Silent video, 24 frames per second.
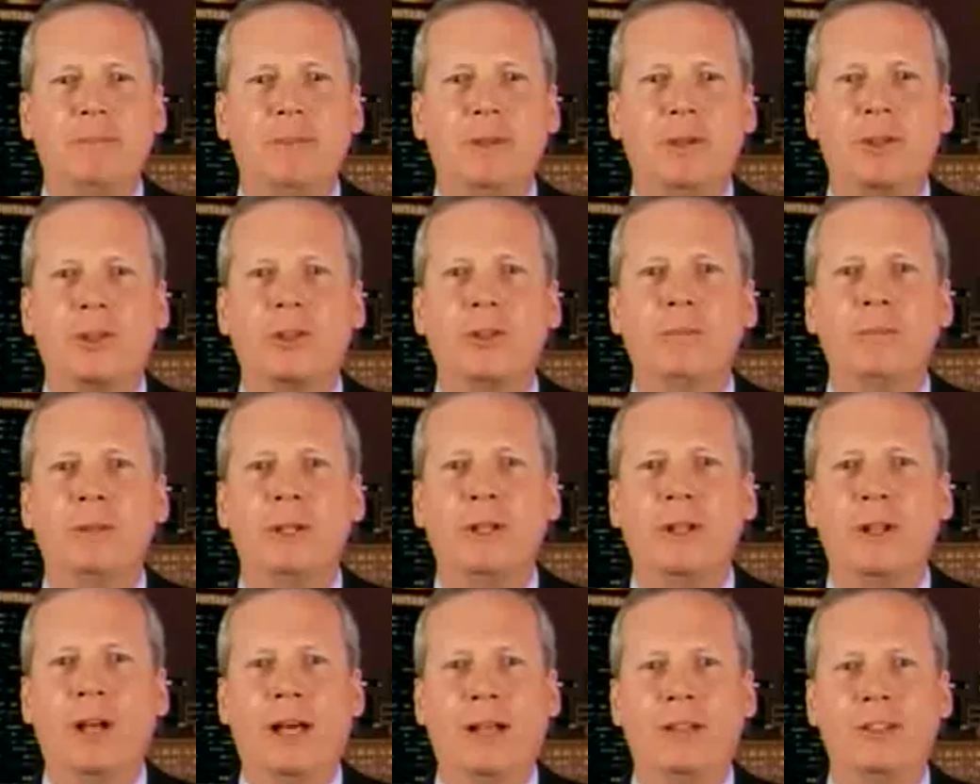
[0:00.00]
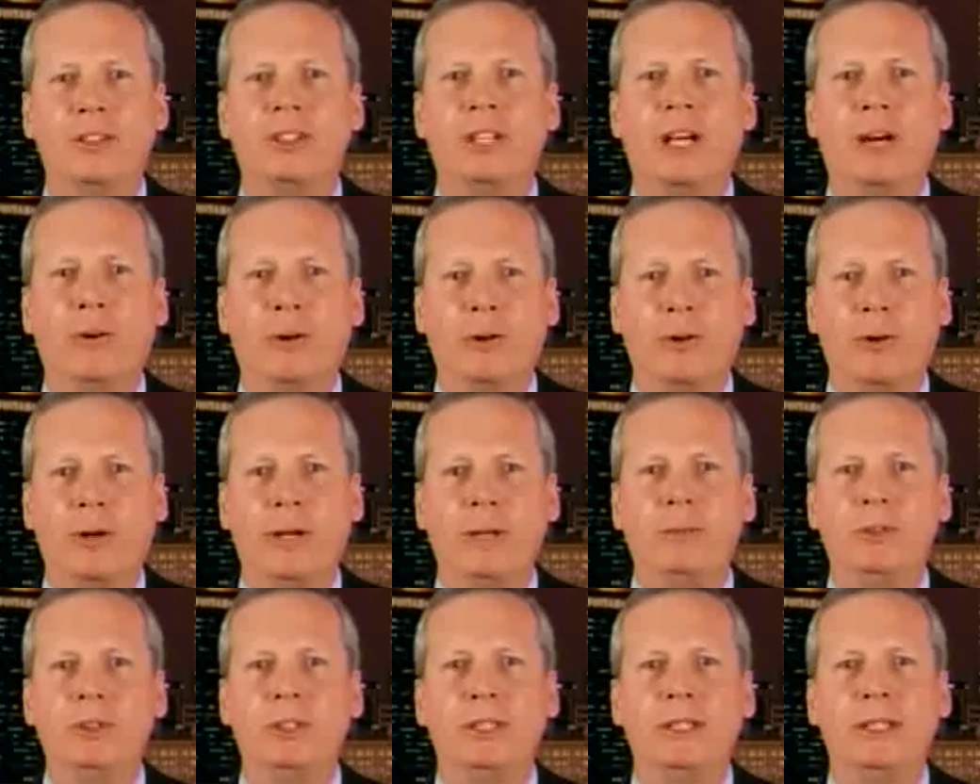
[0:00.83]
there could be a lot of sour
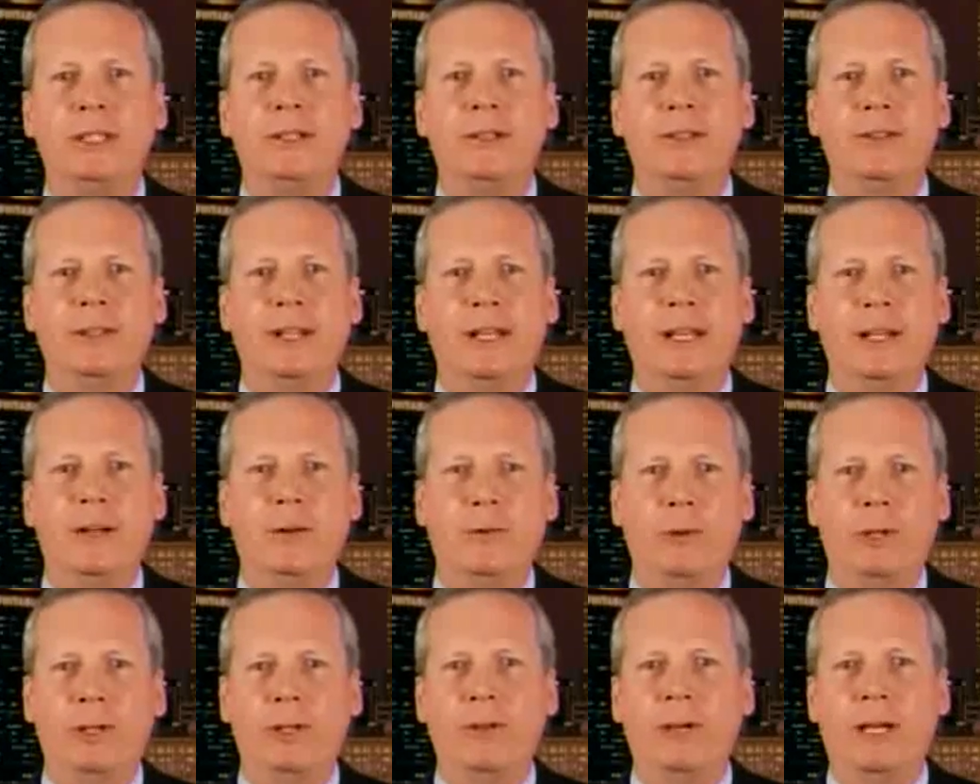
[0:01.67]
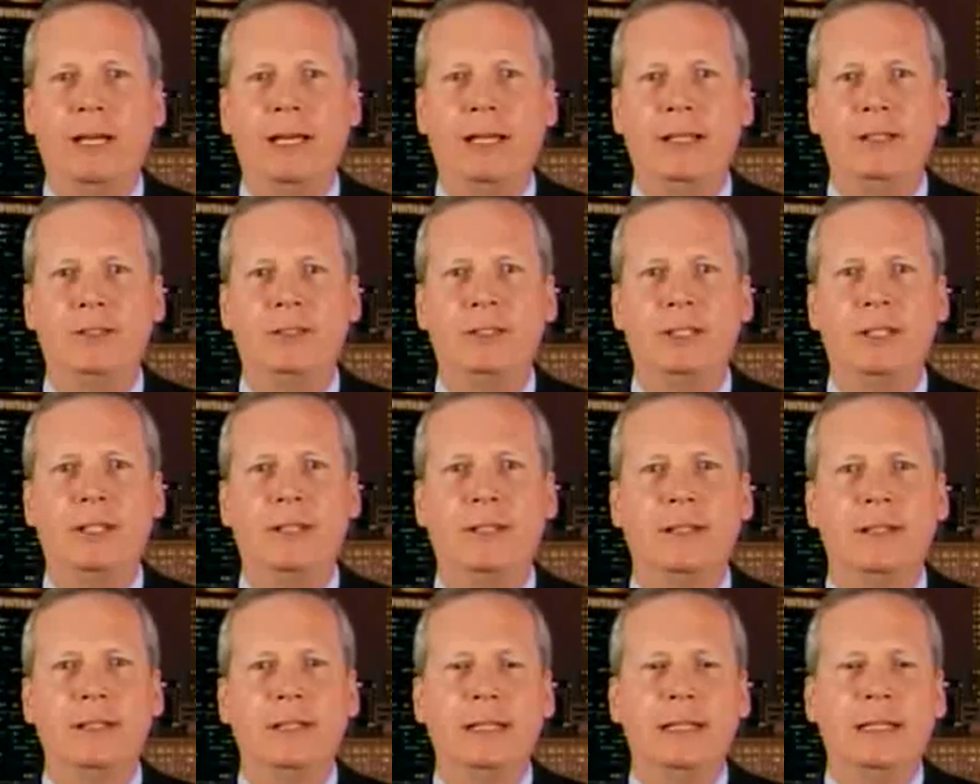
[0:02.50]
grapes in here, that anyone who has
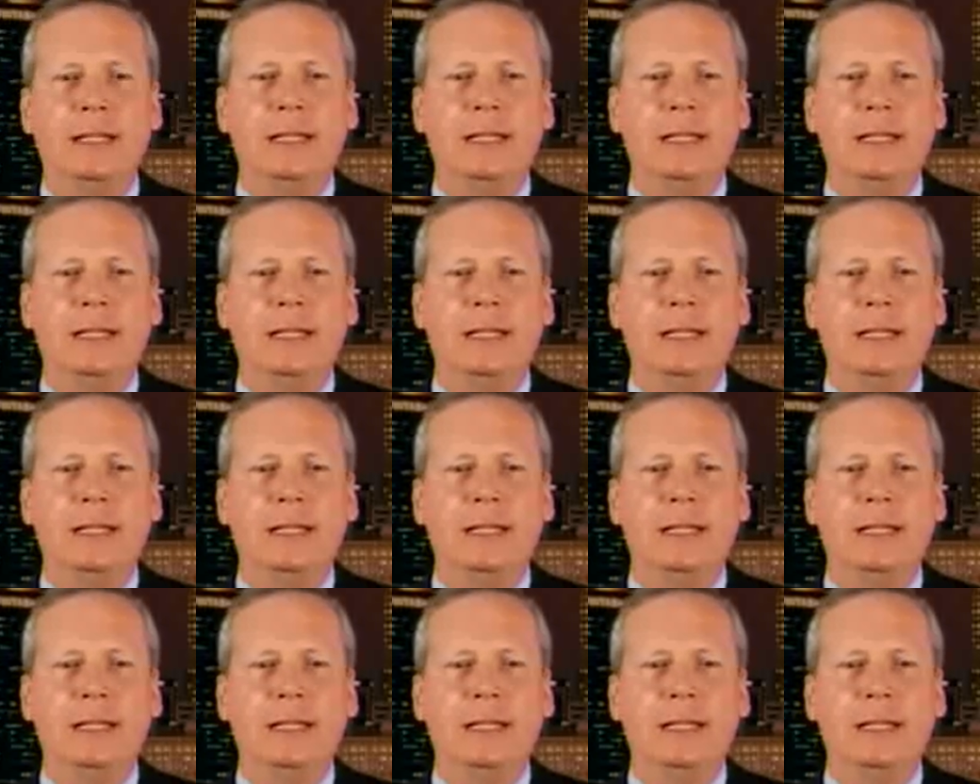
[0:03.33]
a